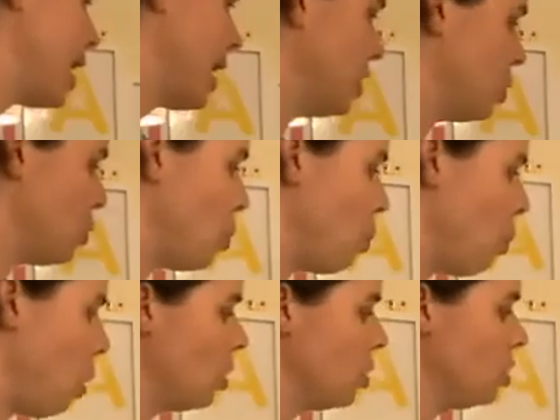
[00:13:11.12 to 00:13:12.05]
It's a
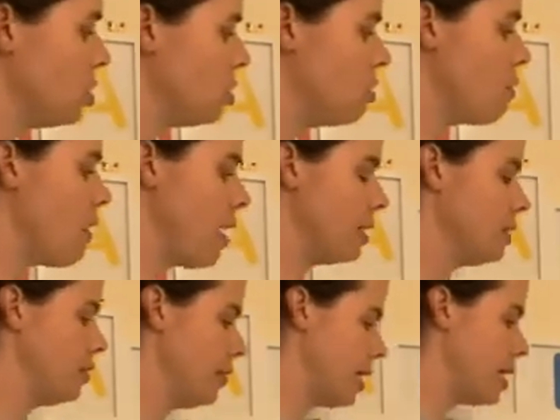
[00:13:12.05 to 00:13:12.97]
1 to the right
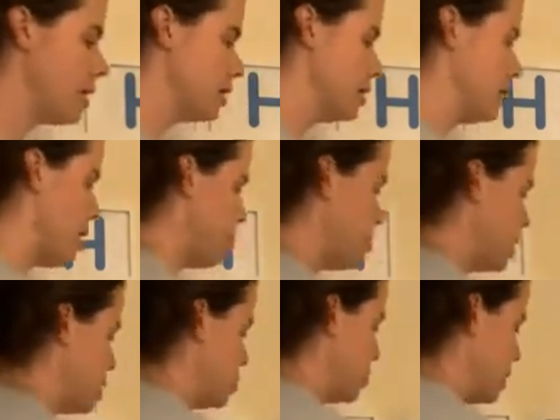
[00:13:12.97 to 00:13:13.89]
of it, so that
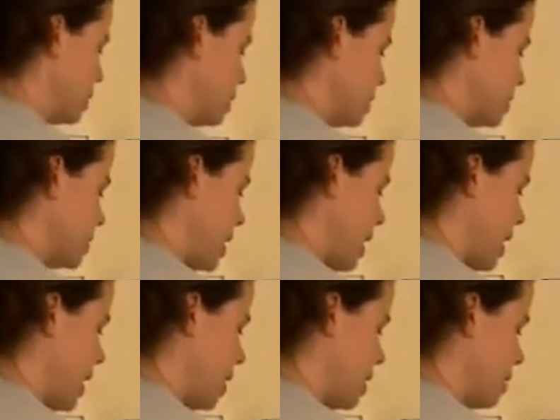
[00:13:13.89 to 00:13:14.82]
means we
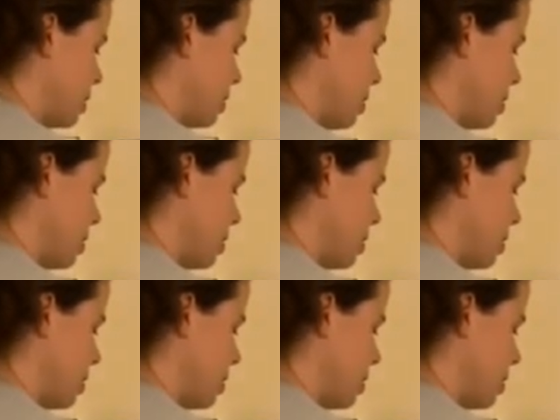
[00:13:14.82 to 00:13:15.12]
stay in the